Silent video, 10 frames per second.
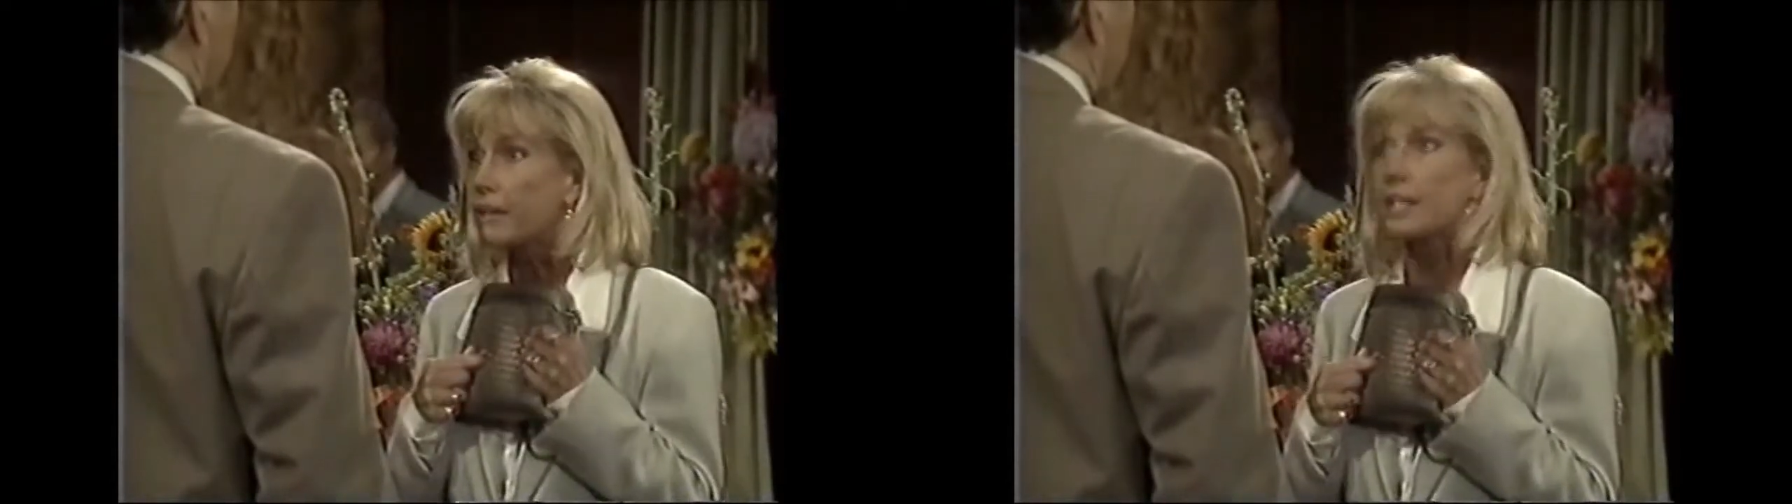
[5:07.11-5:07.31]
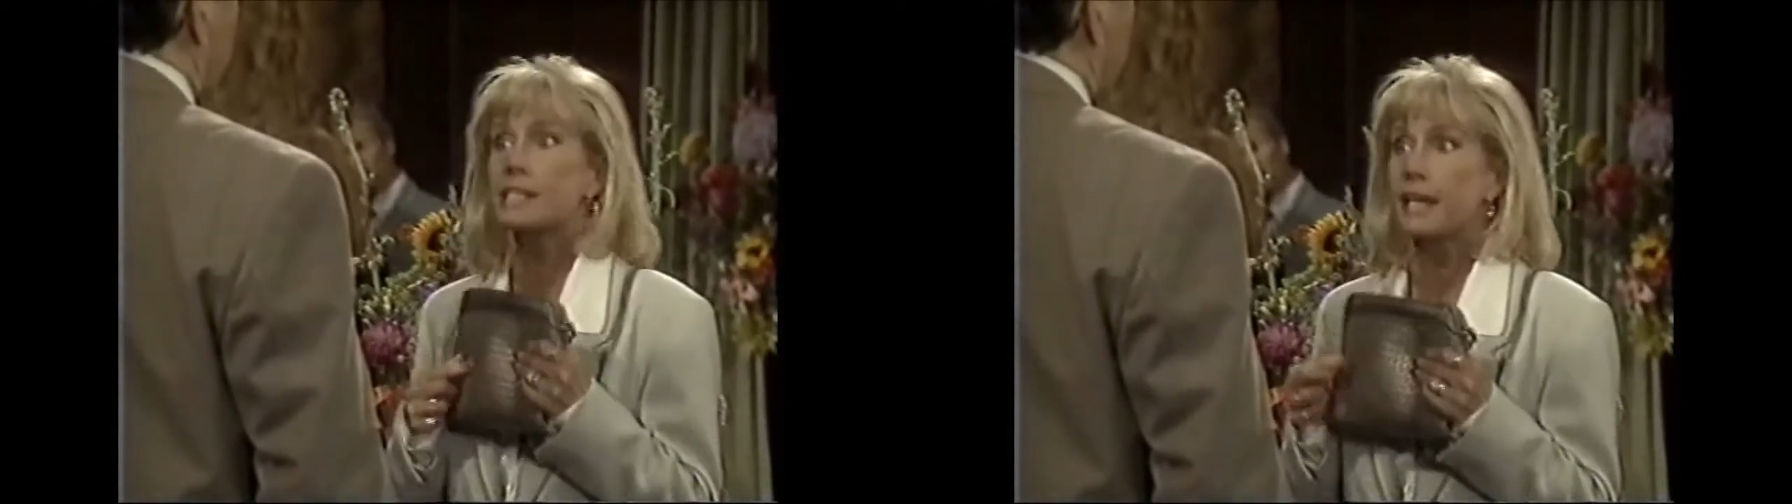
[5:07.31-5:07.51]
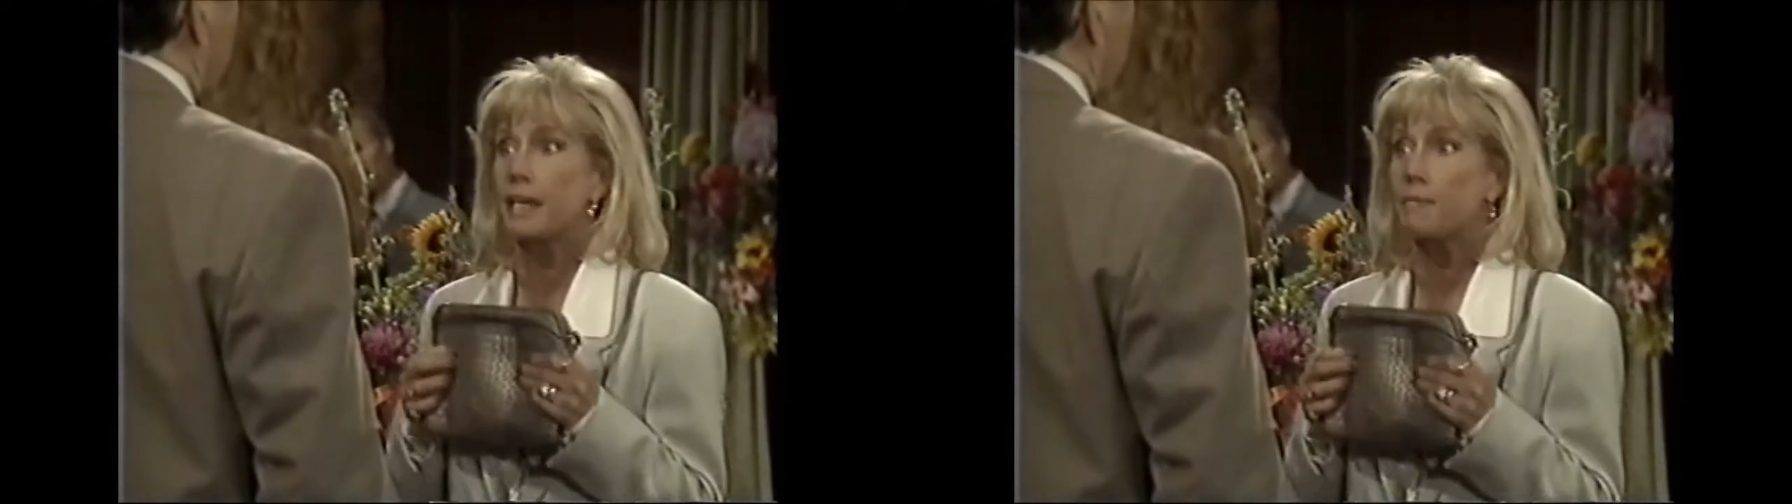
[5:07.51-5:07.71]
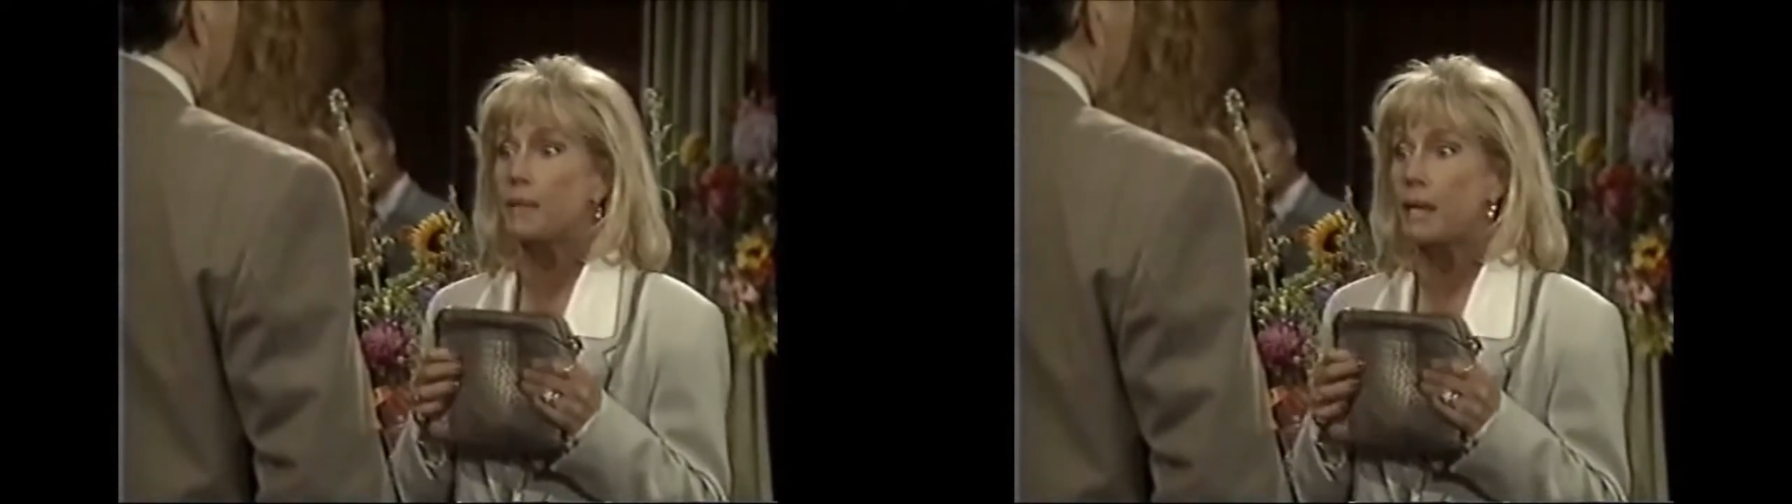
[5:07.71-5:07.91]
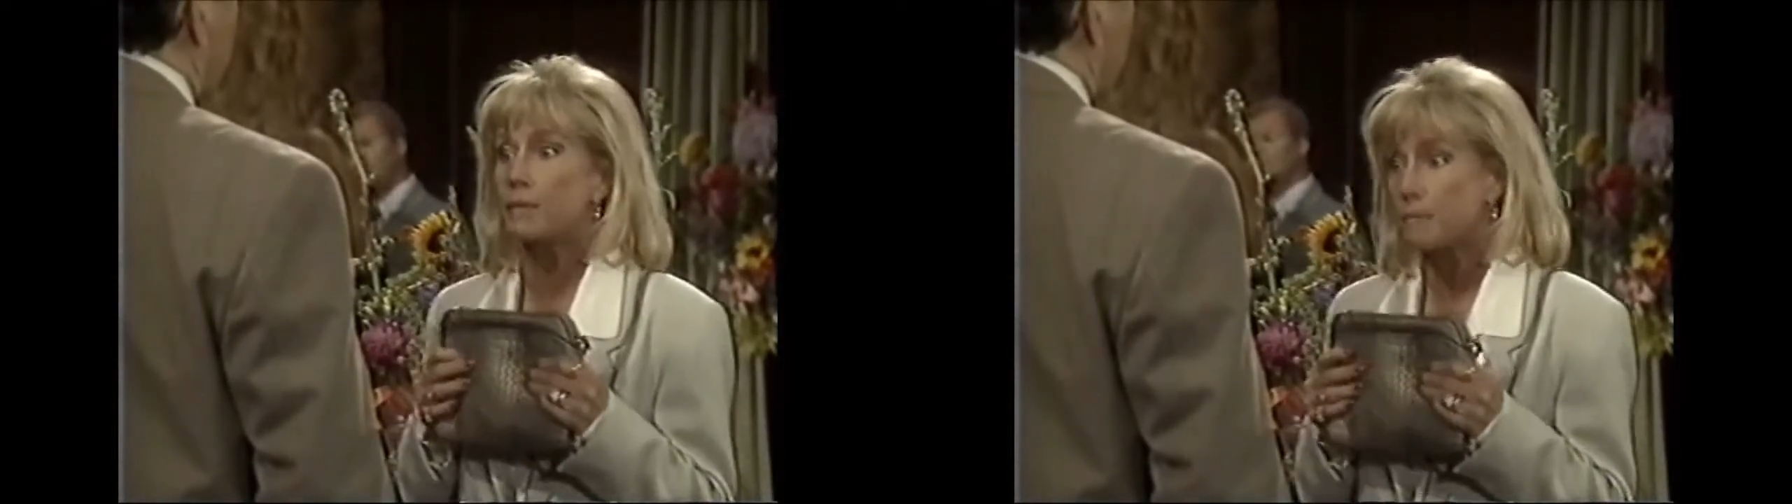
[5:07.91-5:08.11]
on tape,
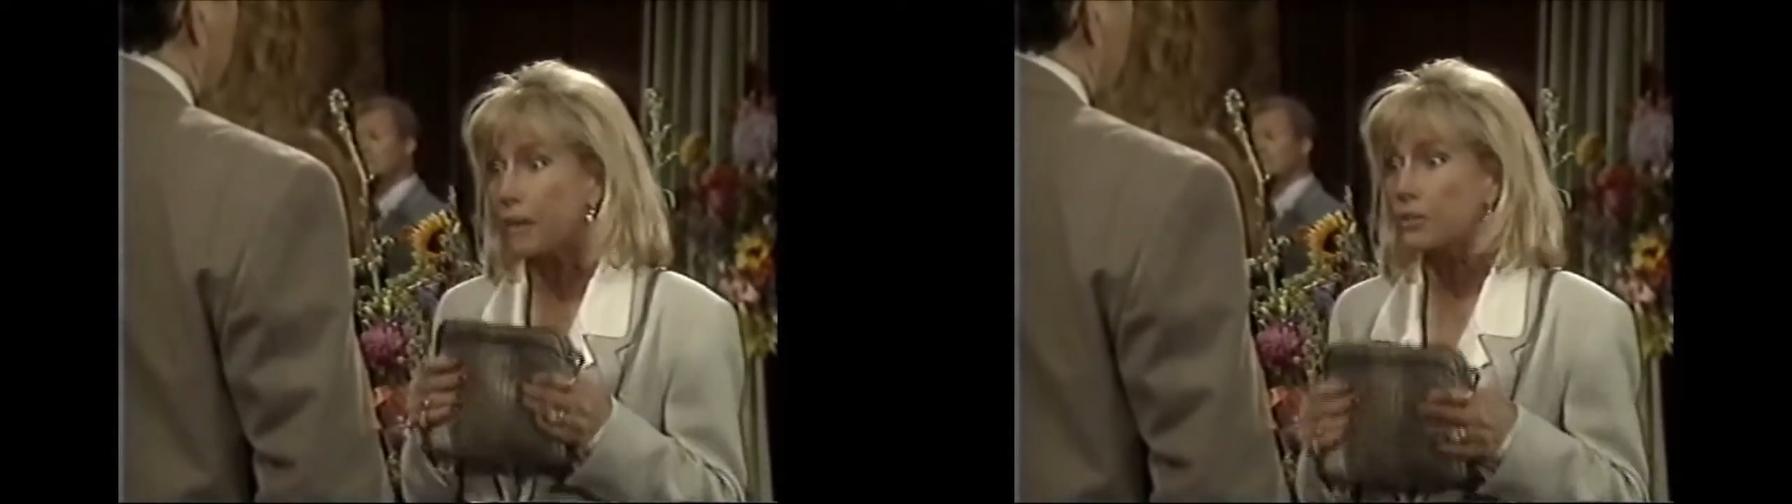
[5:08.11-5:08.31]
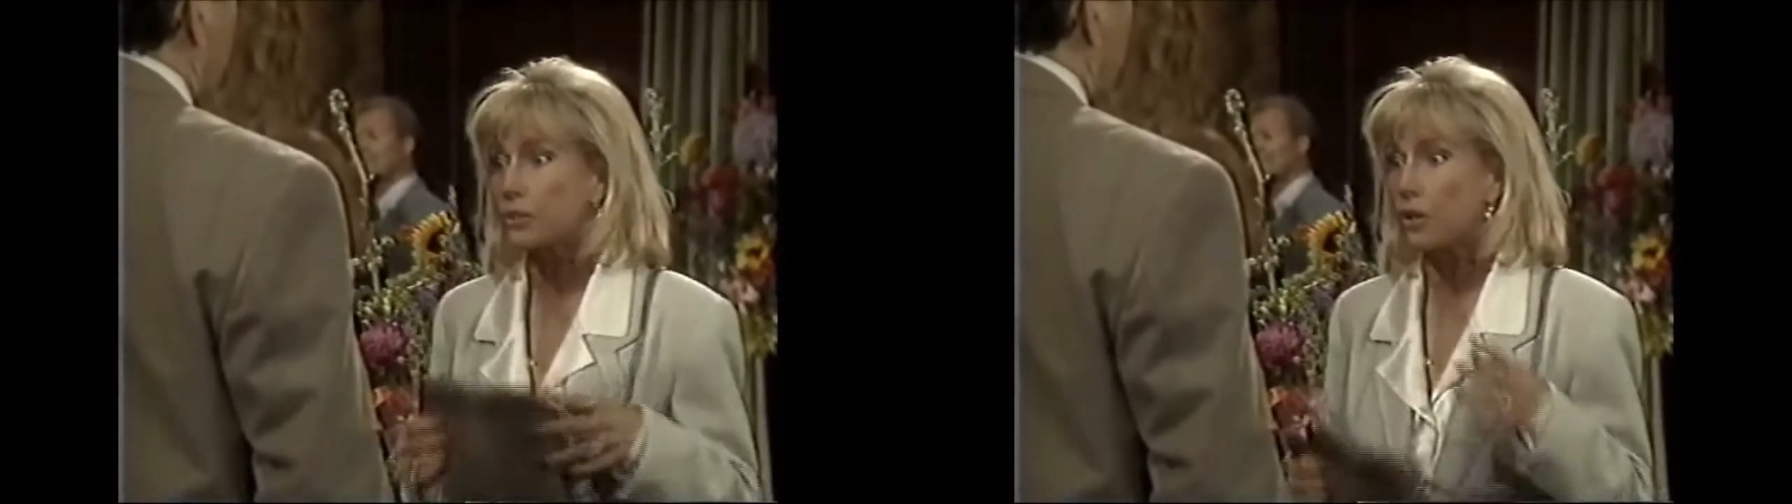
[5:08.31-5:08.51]
and I was about to